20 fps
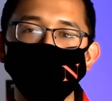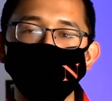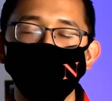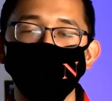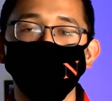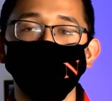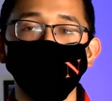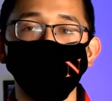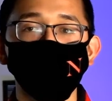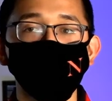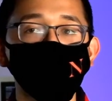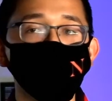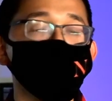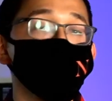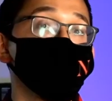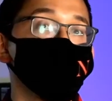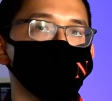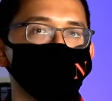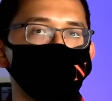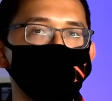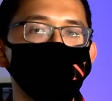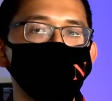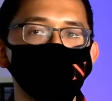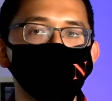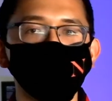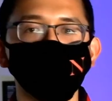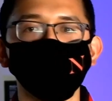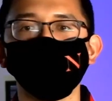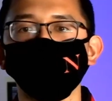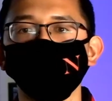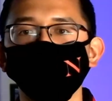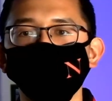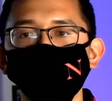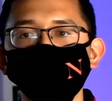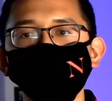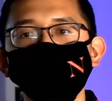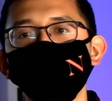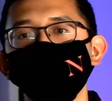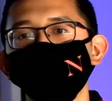but I hope it's inspired you to dream